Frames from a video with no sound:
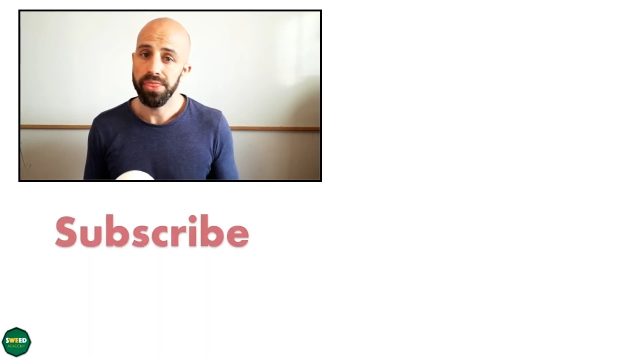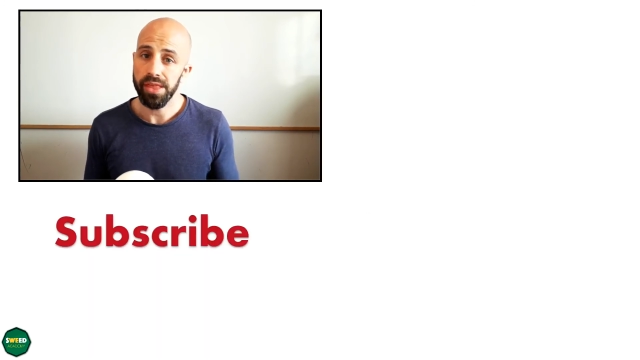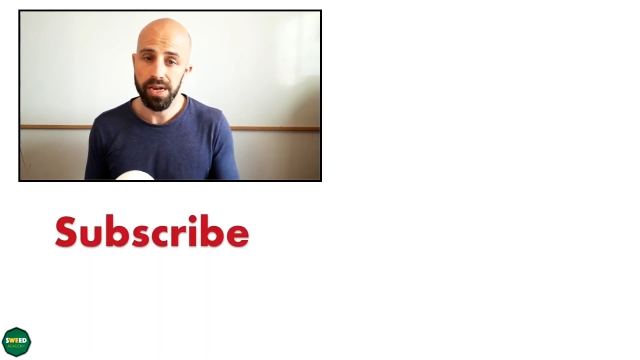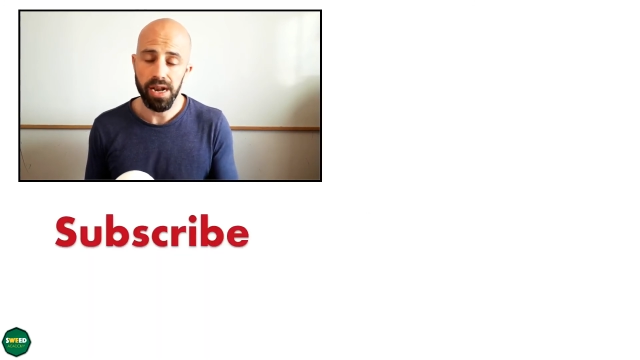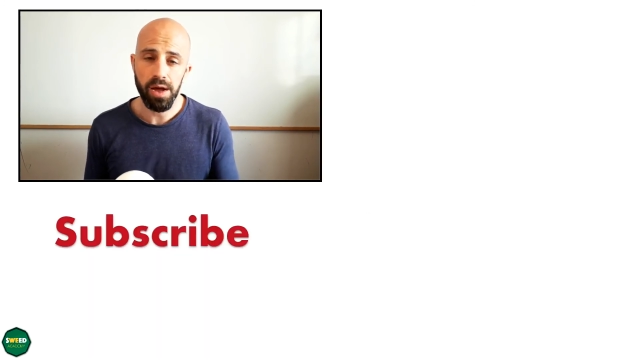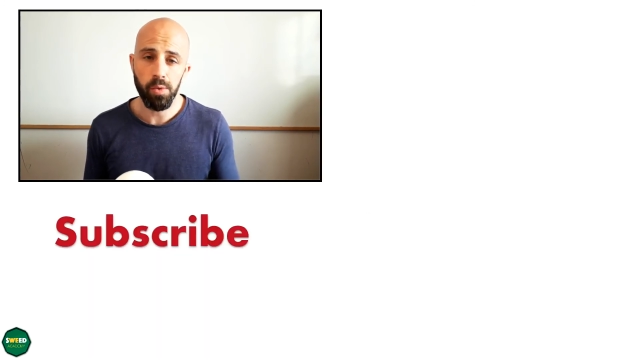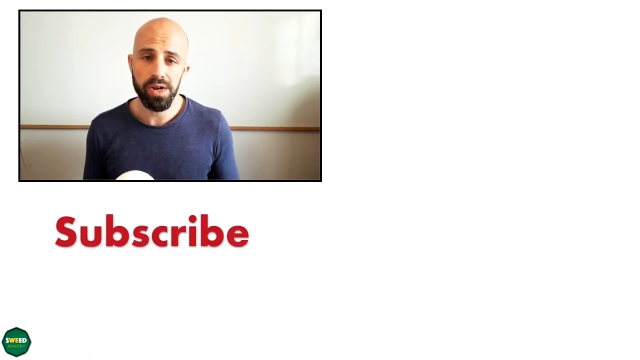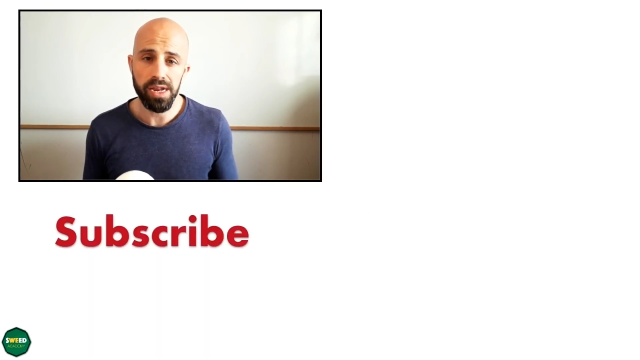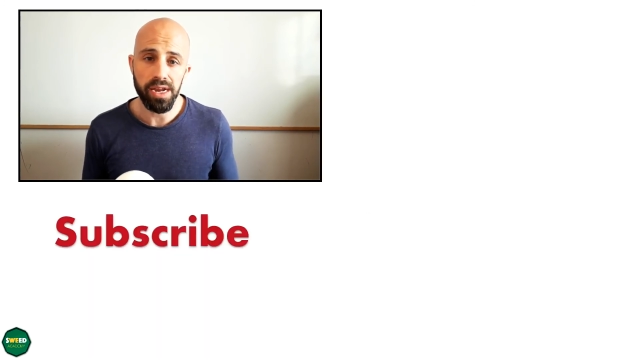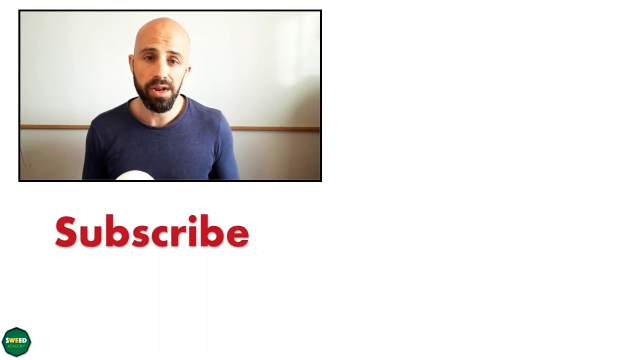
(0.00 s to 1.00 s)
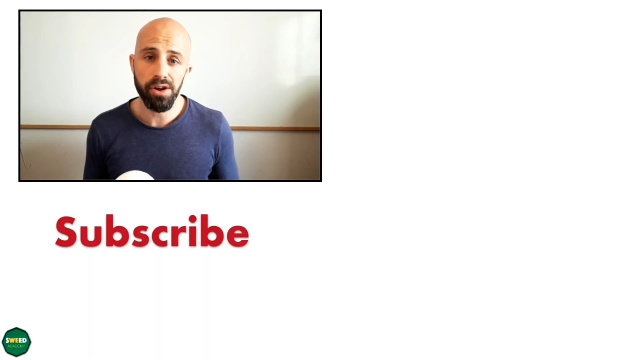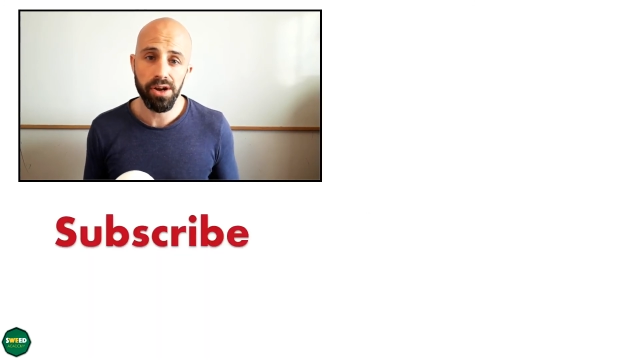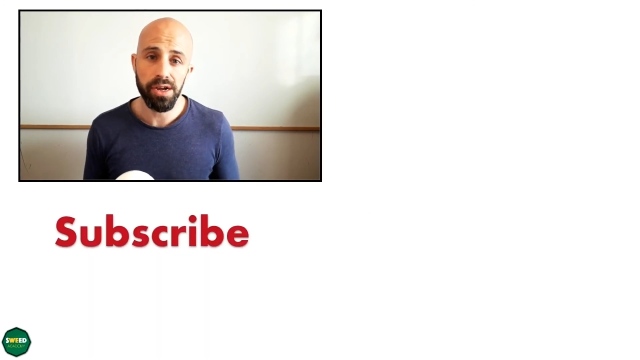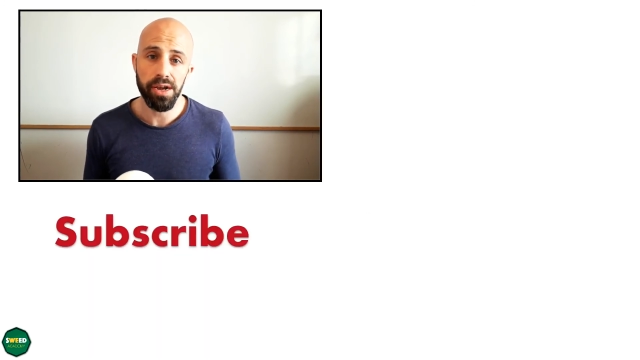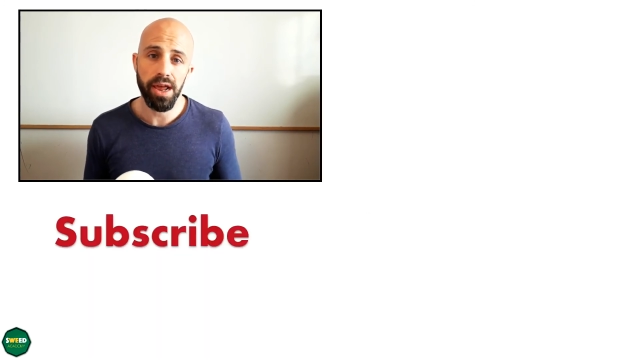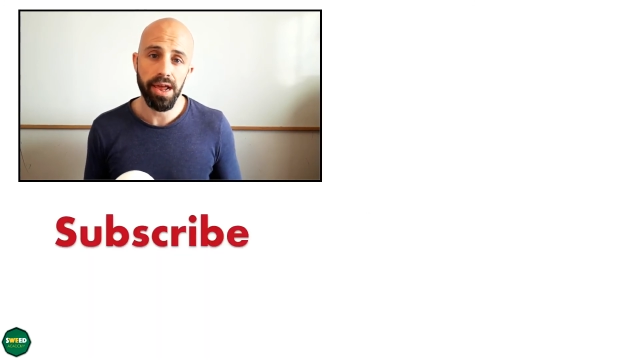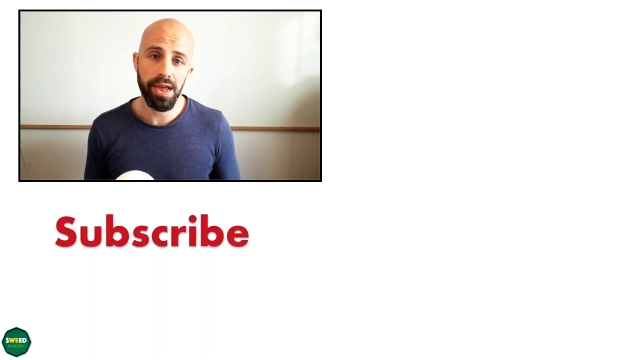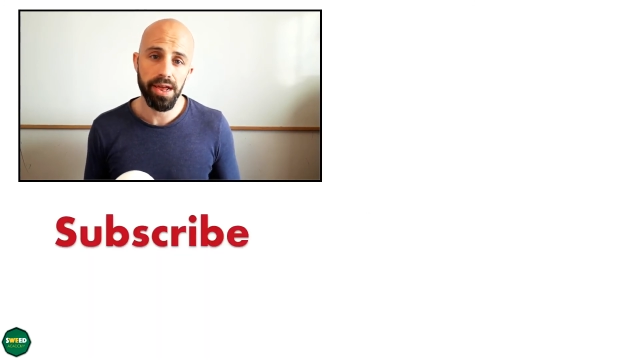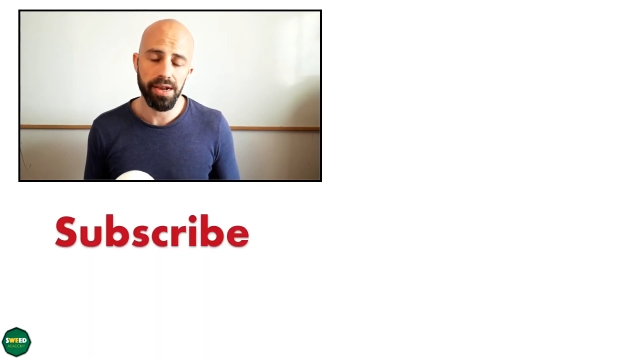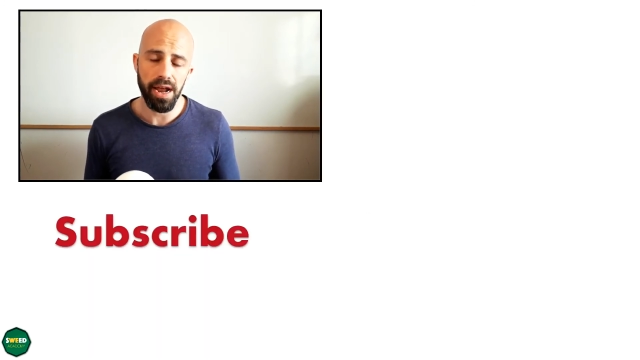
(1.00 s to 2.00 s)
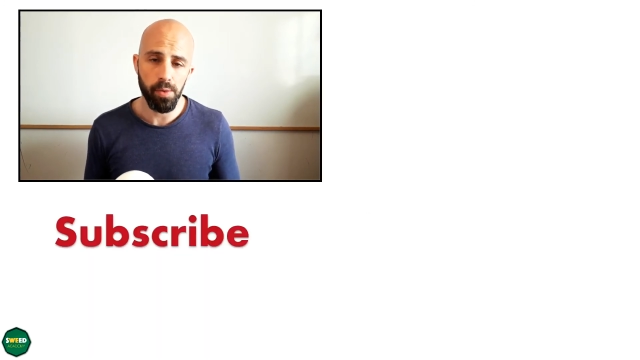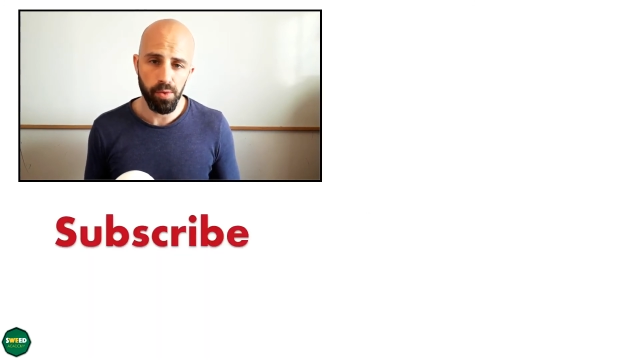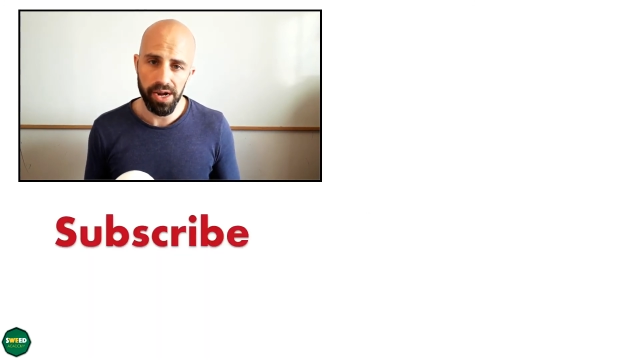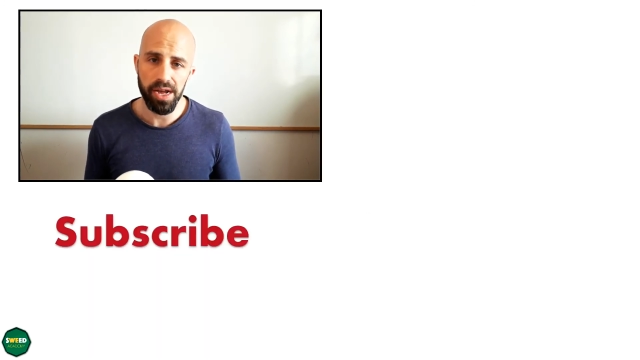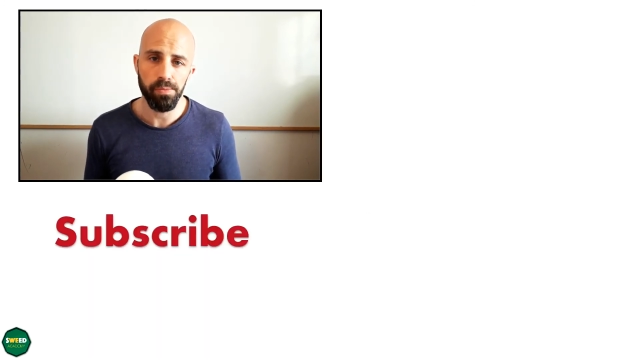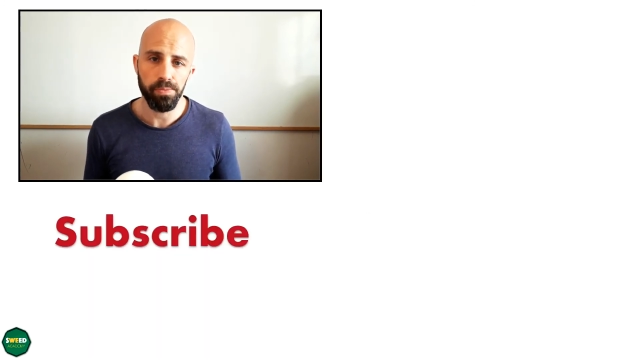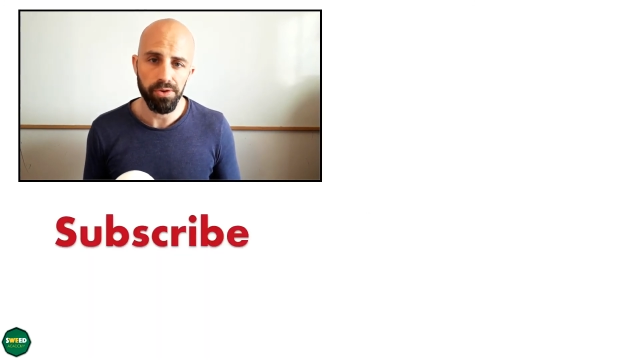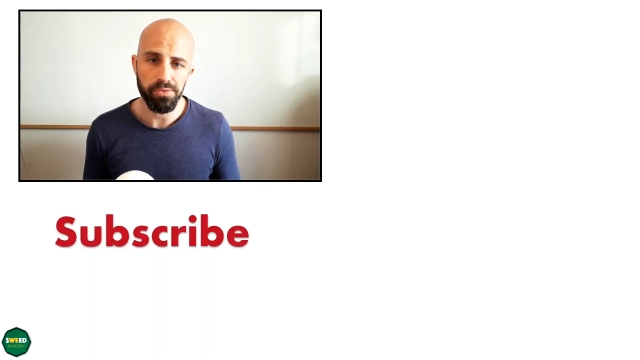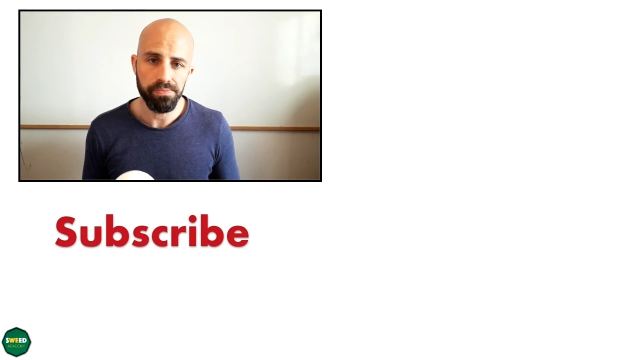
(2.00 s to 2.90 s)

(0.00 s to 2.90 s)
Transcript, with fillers: then I want to hear it and I want to help you.